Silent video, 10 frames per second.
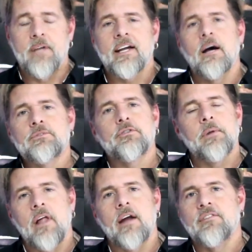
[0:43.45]
It comes from
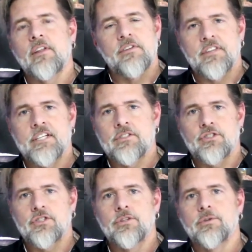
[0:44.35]
a lot of other
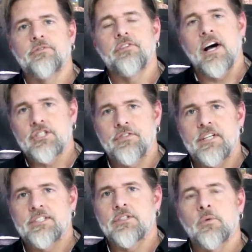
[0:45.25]
things too.
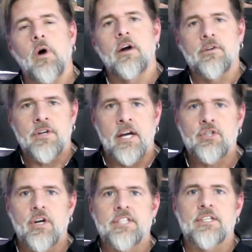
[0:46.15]
Phosphates in the water,
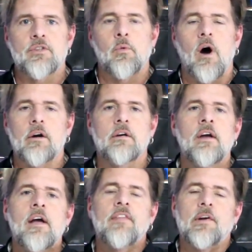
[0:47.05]
nitrates in the water.
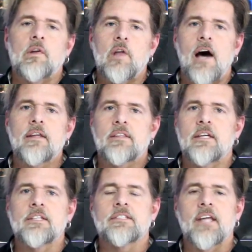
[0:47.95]
There are a lot of
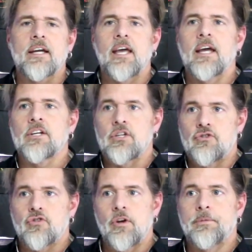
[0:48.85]
things that can
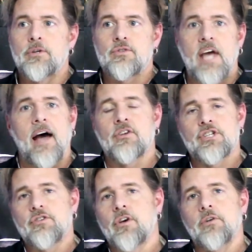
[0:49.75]
contribute to
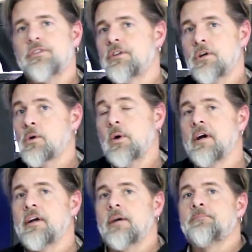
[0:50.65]
algae growth in the
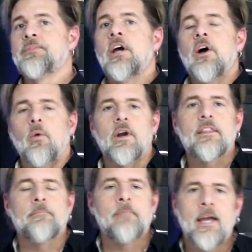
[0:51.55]
aquarium. One
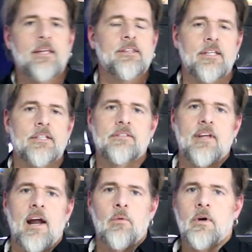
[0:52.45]
of the main things
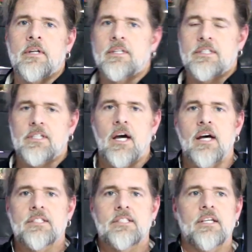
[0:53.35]
that I want to
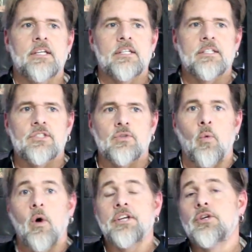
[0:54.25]
discuss is
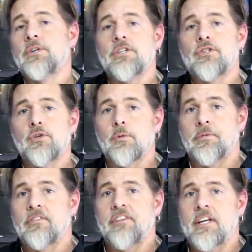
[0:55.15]
what you can do to
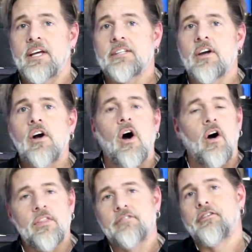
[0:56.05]
prevent it
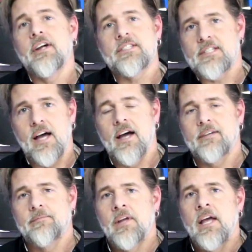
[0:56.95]
on the front side.